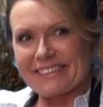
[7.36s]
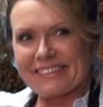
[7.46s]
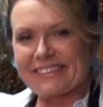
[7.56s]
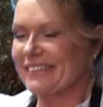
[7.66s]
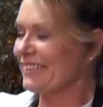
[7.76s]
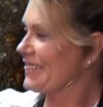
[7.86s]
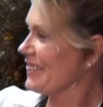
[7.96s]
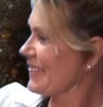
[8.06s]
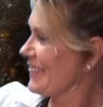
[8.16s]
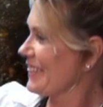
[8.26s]

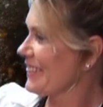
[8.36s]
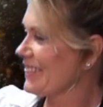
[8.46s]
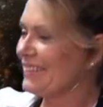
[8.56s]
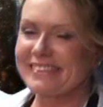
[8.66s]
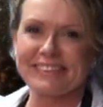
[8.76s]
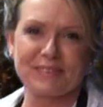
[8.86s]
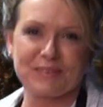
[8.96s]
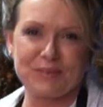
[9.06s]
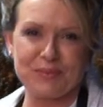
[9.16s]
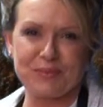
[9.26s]

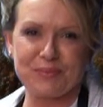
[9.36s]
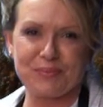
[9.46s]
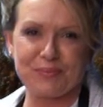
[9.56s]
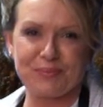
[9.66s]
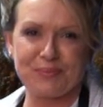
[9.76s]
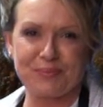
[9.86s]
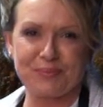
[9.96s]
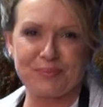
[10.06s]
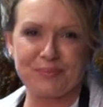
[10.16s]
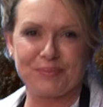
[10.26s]

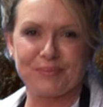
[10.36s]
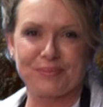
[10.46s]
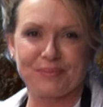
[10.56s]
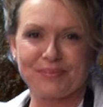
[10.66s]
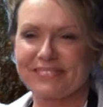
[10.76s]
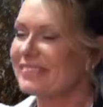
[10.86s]
(silent)